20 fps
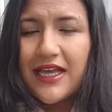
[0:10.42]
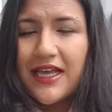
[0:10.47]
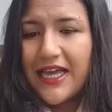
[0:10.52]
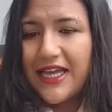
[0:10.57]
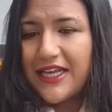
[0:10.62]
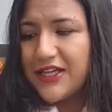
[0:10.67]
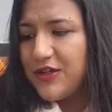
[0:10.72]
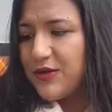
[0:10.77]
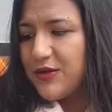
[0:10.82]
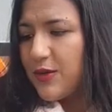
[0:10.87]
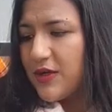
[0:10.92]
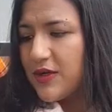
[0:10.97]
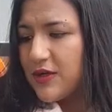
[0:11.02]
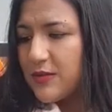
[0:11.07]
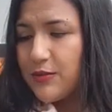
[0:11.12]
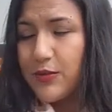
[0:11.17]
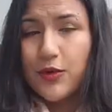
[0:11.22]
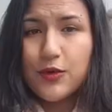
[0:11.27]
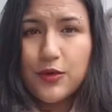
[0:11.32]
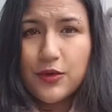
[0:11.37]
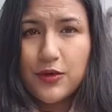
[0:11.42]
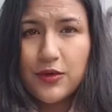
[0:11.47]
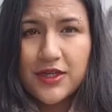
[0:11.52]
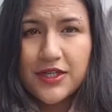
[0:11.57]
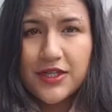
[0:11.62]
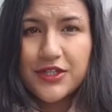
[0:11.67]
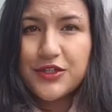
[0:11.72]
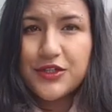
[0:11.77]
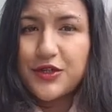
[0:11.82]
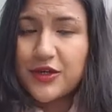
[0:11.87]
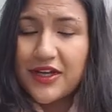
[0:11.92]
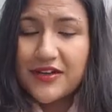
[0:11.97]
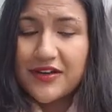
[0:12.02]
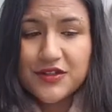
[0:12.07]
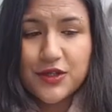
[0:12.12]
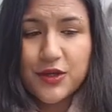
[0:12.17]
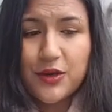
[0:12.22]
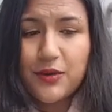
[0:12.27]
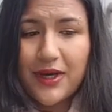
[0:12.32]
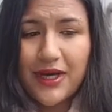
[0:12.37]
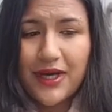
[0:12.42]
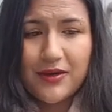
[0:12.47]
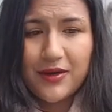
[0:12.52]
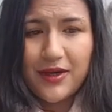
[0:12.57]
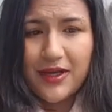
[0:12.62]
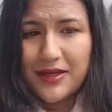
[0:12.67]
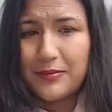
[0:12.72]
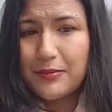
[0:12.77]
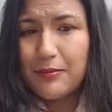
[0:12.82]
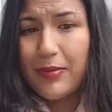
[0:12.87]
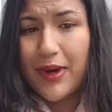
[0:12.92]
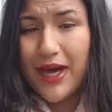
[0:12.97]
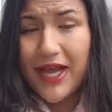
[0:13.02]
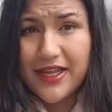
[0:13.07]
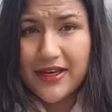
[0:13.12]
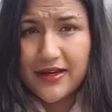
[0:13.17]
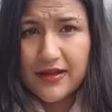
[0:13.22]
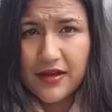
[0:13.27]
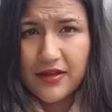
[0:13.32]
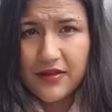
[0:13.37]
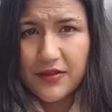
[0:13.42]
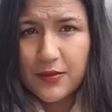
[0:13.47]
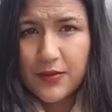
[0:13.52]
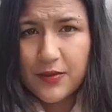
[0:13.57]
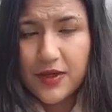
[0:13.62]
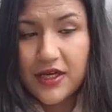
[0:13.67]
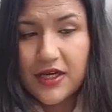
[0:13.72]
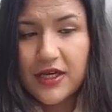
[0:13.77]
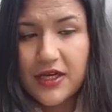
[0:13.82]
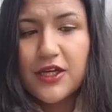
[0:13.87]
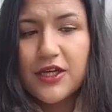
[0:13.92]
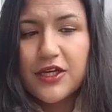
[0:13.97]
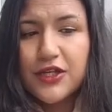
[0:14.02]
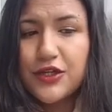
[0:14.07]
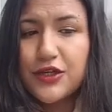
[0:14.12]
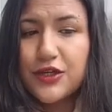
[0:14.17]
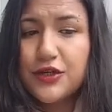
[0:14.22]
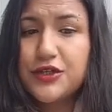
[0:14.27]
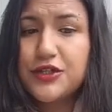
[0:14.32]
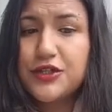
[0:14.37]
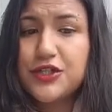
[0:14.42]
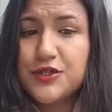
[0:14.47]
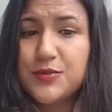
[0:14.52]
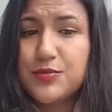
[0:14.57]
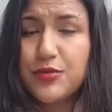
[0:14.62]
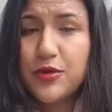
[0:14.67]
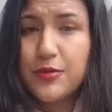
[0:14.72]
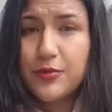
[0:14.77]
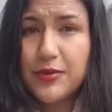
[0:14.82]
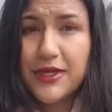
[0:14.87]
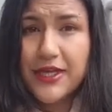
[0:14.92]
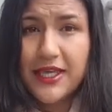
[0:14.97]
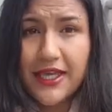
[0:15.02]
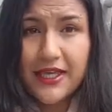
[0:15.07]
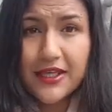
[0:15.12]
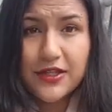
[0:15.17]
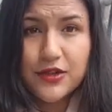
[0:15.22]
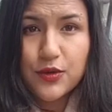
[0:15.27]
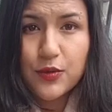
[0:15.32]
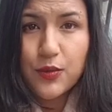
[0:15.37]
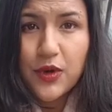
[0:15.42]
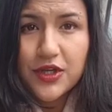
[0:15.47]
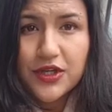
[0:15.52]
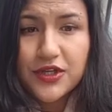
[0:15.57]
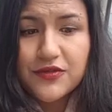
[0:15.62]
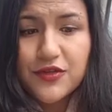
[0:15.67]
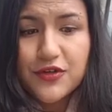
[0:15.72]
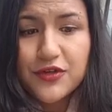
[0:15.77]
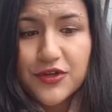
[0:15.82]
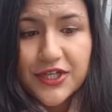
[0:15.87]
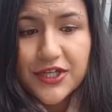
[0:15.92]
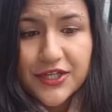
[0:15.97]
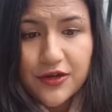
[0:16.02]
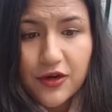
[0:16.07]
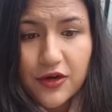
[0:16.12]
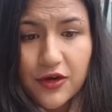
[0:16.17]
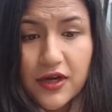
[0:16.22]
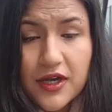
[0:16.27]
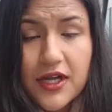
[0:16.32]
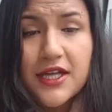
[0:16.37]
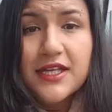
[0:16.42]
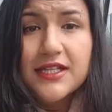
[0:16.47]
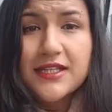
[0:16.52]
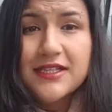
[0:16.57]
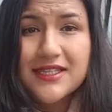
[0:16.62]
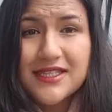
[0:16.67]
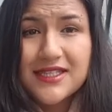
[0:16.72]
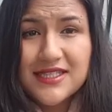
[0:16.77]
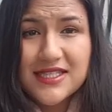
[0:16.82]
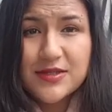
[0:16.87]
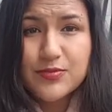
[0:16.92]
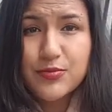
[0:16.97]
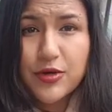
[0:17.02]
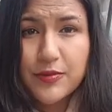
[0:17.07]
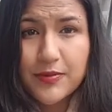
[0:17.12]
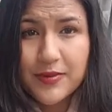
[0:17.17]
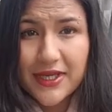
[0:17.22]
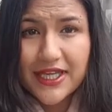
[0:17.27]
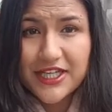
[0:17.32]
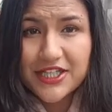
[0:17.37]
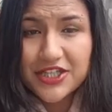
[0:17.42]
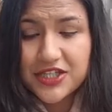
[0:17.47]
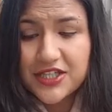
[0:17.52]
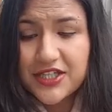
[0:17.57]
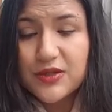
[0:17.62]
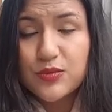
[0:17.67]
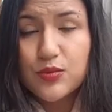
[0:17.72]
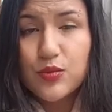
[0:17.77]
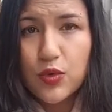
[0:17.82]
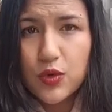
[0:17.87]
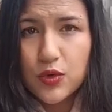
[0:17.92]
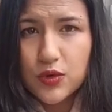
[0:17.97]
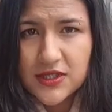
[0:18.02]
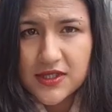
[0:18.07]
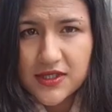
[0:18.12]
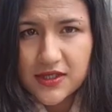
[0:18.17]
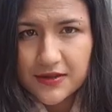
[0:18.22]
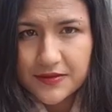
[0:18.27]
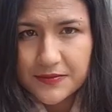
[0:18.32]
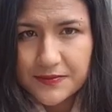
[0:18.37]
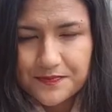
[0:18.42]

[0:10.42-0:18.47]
and you want more, you don't have to go out and buy another one. You could just propagate the one you've already got. This is propagation in water.